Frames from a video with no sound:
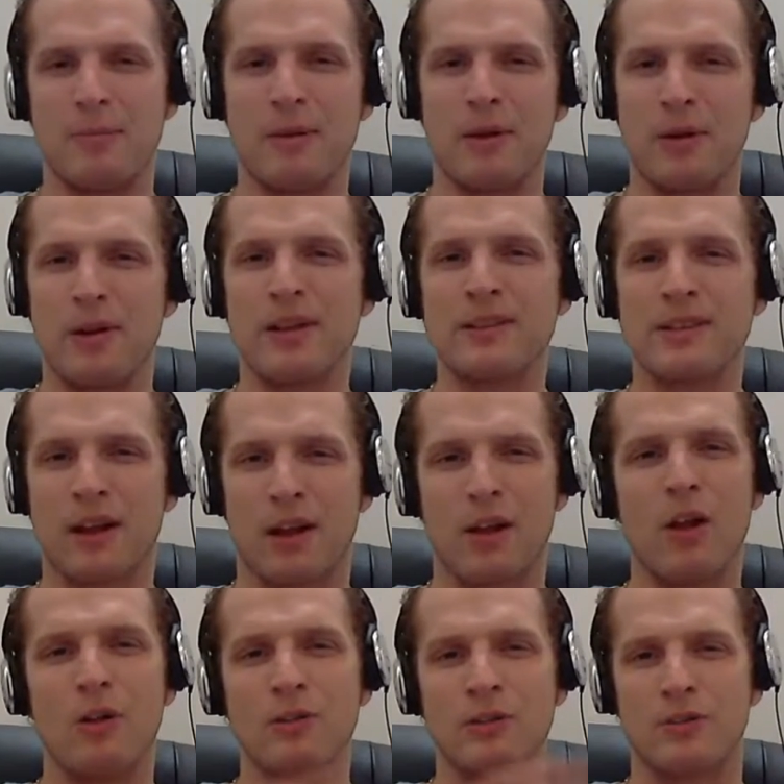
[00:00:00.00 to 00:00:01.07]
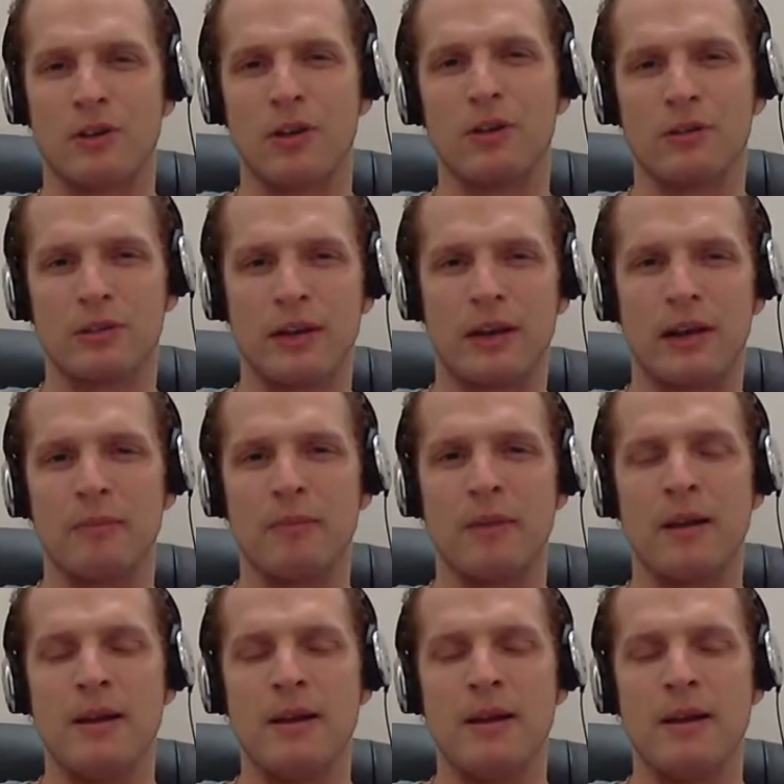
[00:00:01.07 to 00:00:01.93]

But it's going to close for a long time.